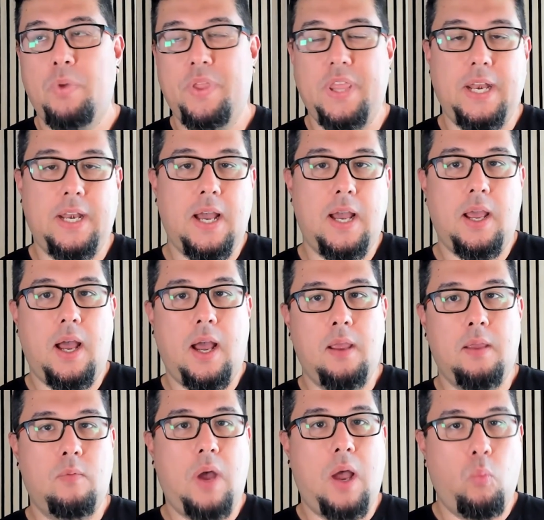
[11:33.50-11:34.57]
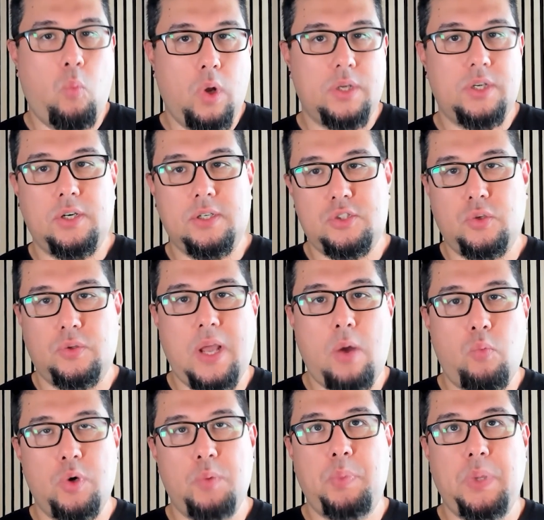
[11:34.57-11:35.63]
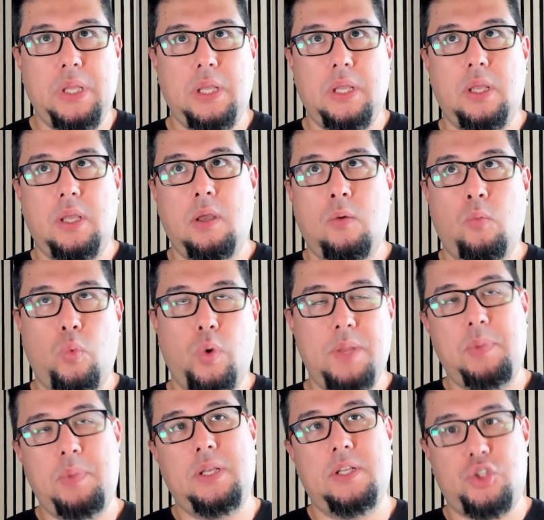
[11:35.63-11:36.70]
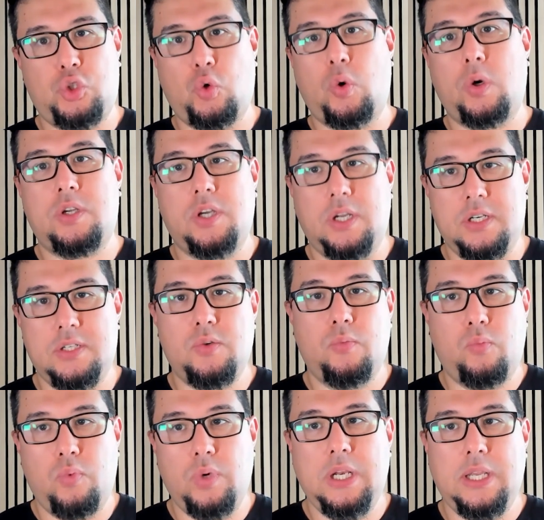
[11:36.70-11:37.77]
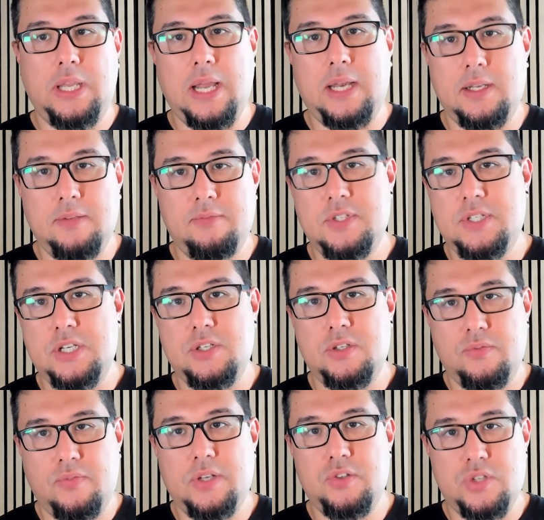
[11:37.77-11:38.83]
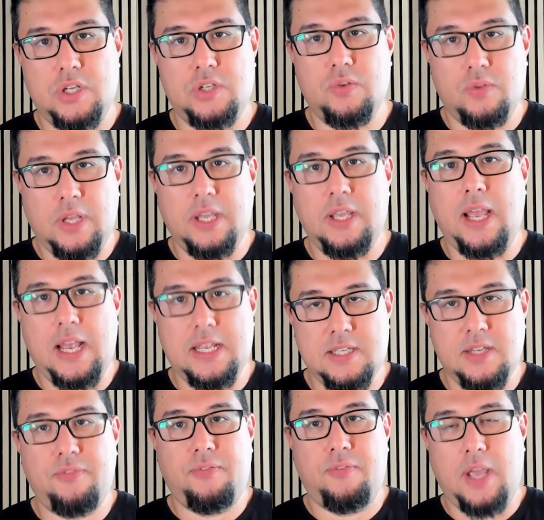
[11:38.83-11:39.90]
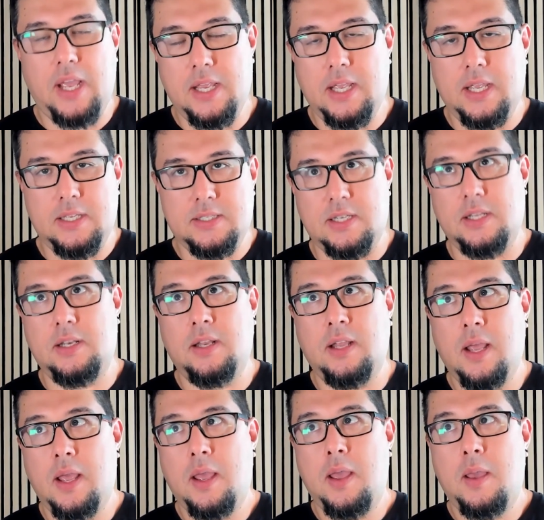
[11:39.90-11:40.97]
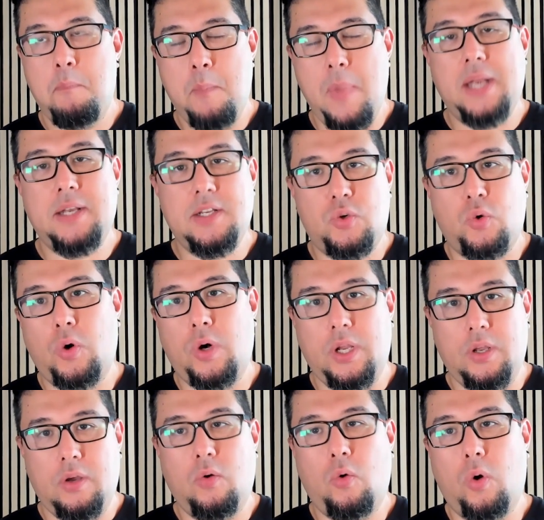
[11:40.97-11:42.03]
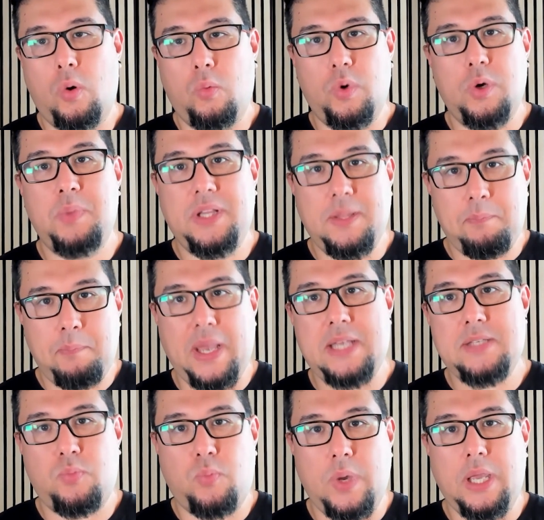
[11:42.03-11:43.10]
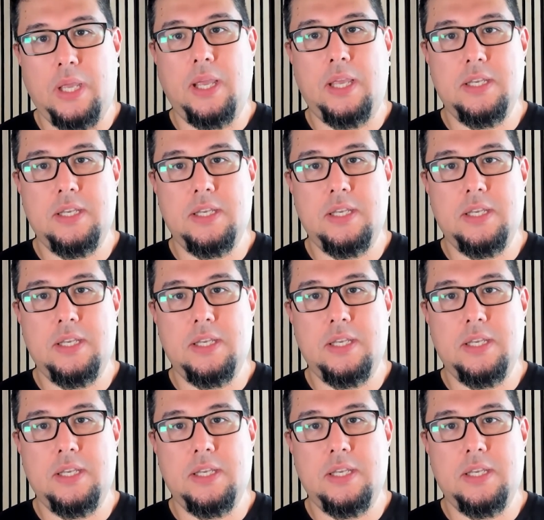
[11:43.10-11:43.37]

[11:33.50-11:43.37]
But then I wonder, so that would it be the shortcut to really get an invitation to Vendor Central? As if, is it mandatory, or would it be the best way?